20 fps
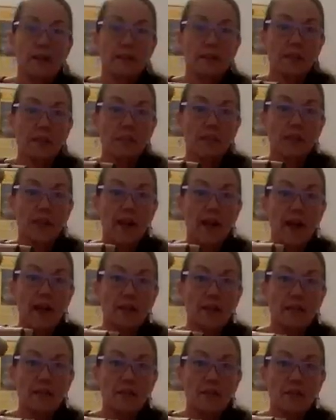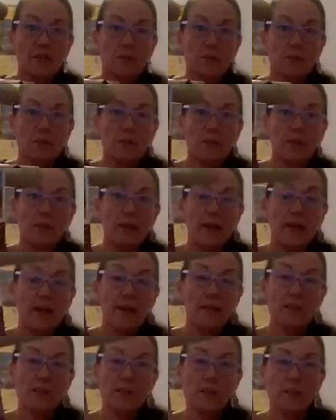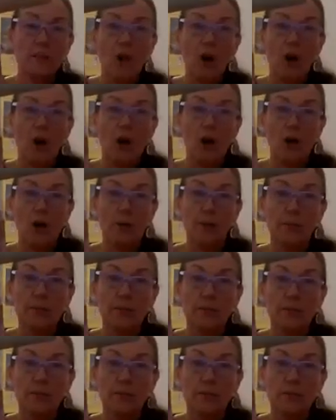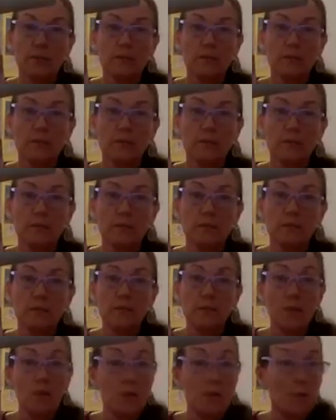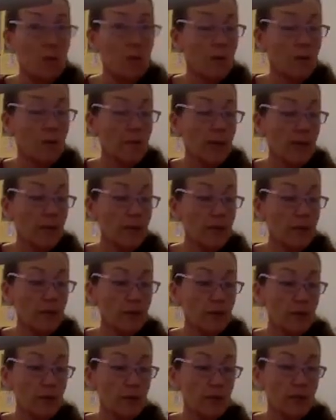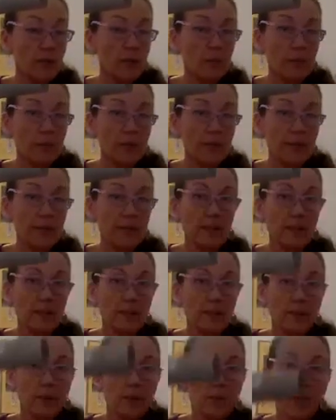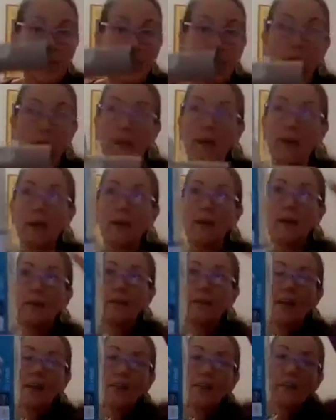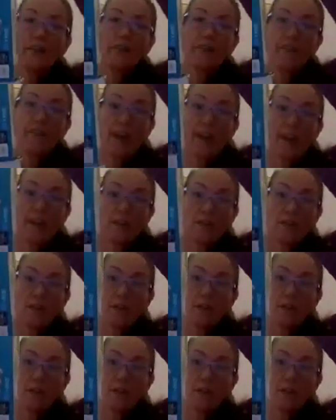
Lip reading: some legs, and some arms. Or maybe you do it a completely different way. Now the face.